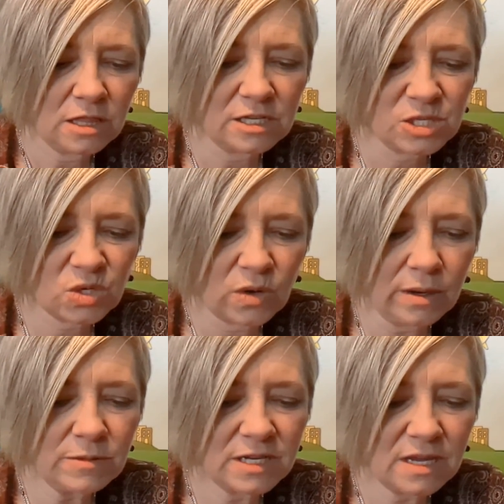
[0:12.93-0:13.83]
The
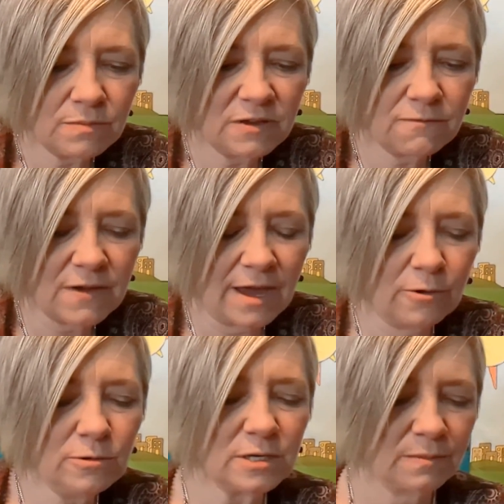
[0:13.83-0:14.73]
script can be
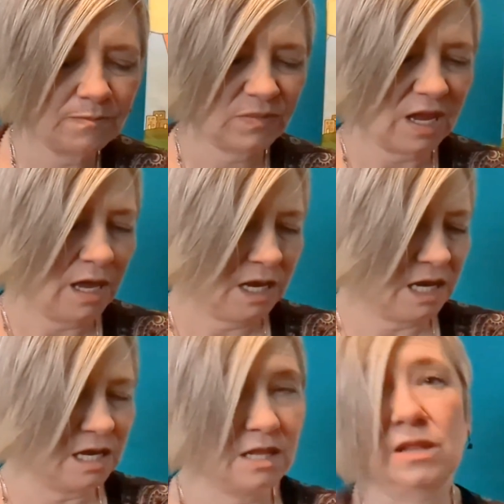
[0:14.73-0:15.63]
found
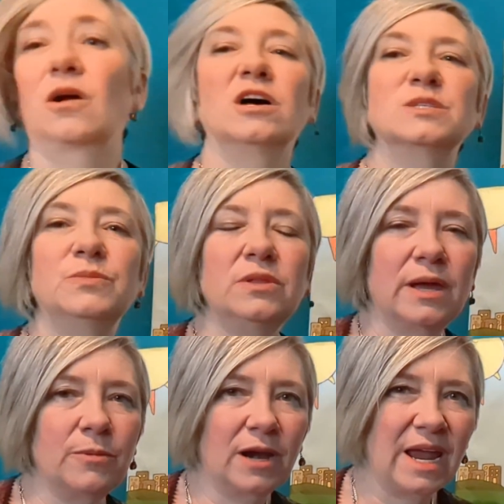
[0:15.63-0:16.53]
in the Gospel
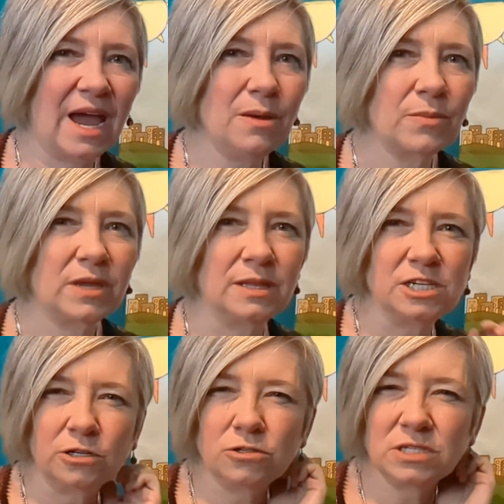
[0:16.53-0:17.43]
Library app, in the
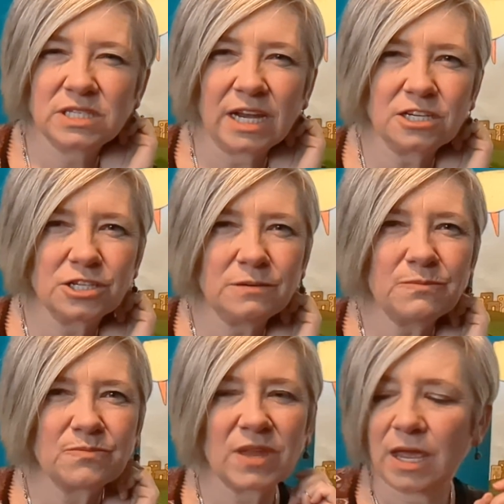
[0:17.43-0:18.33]
children's section,
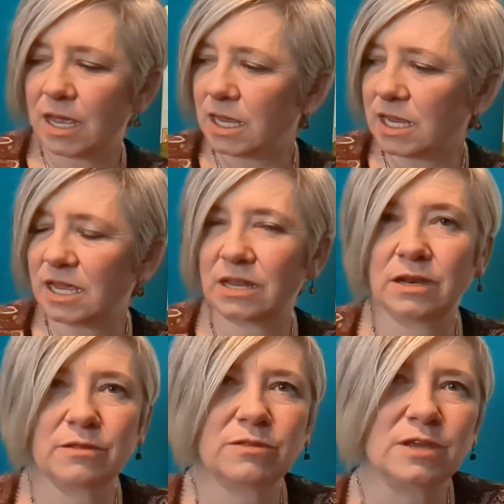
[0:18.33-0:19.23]

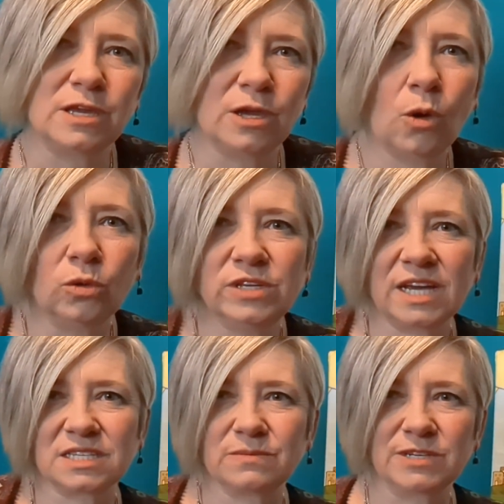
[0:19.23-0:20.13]
in the Old
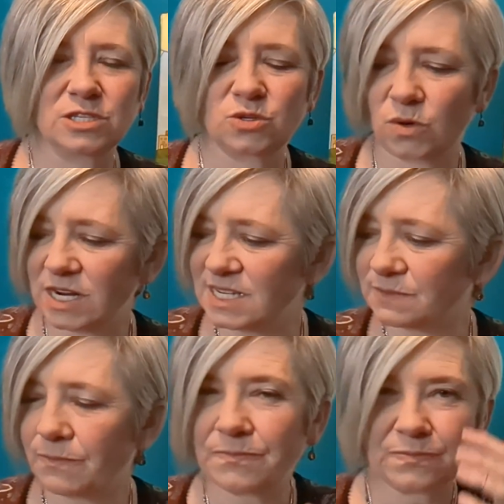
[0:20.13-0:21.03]
Testament stories.